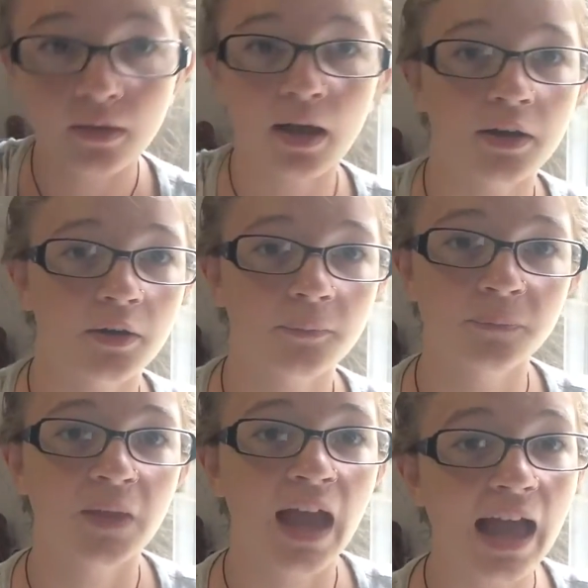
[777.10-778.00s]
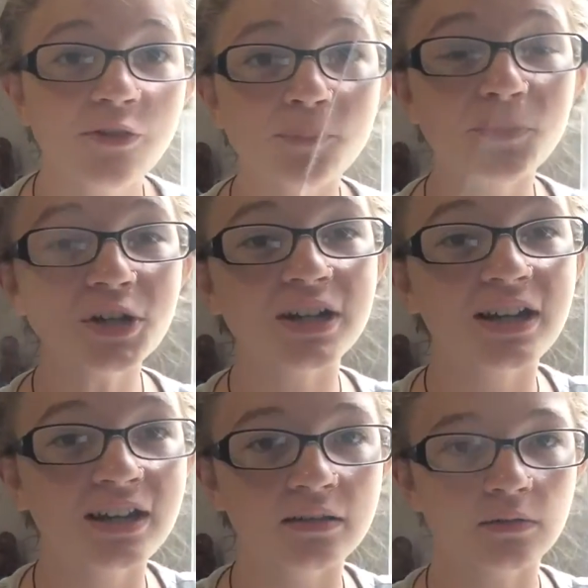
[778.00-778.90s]
I don't know. I have a book.
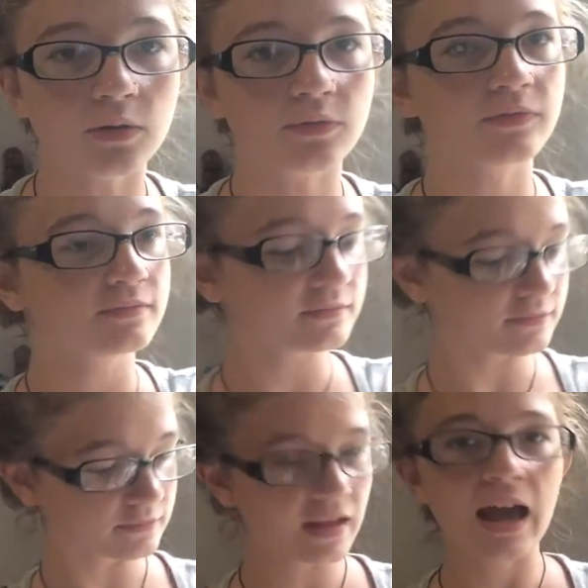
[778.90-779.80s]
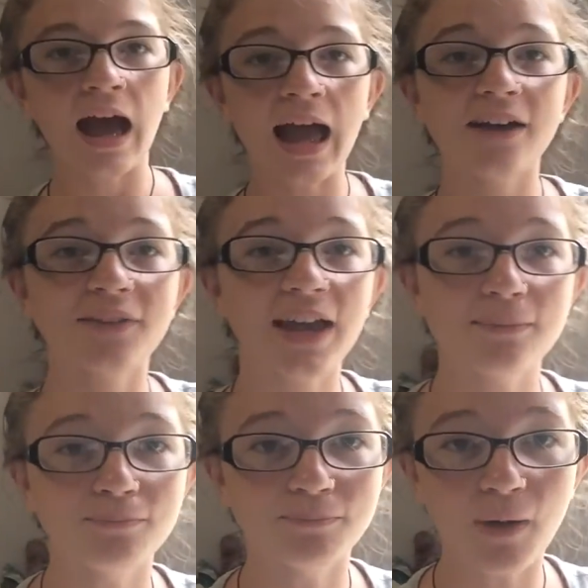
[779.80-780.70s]
I have
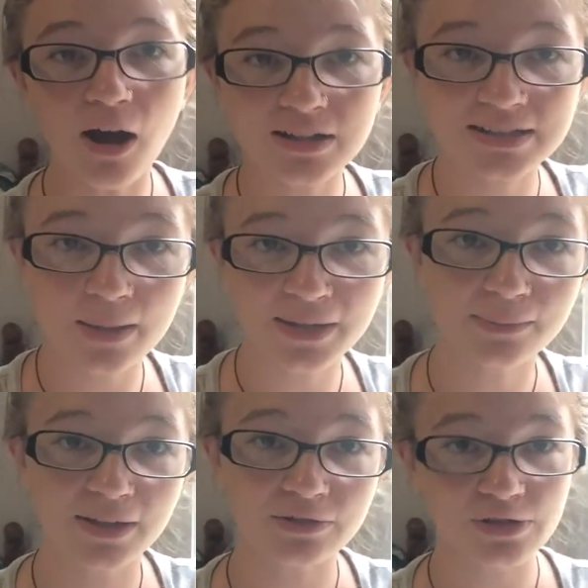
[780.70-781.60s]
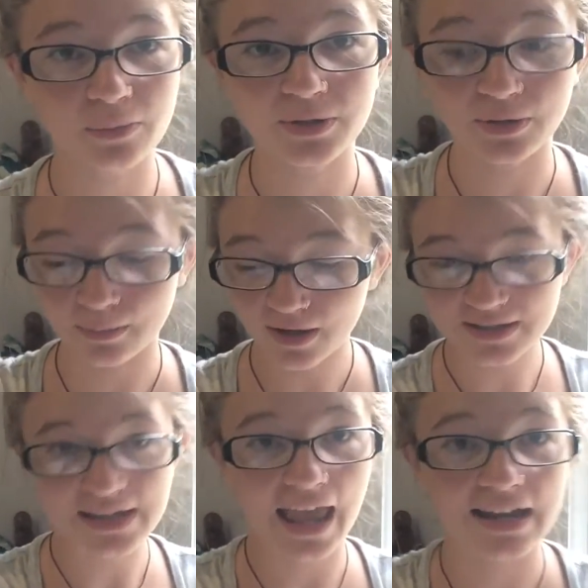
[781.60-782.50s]
a box coming in the mail soon. I'll be doing an
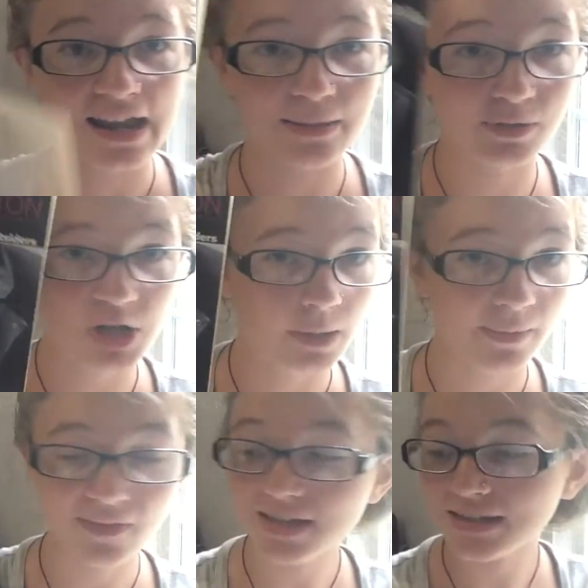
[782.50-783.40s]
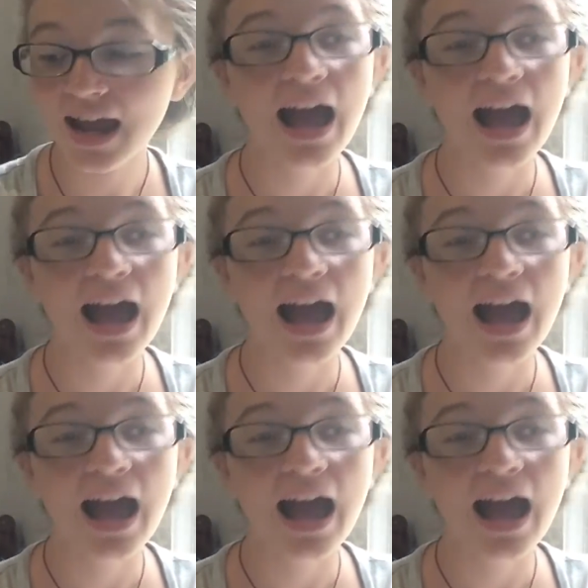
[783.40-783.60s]
unboxing and a book talk about this.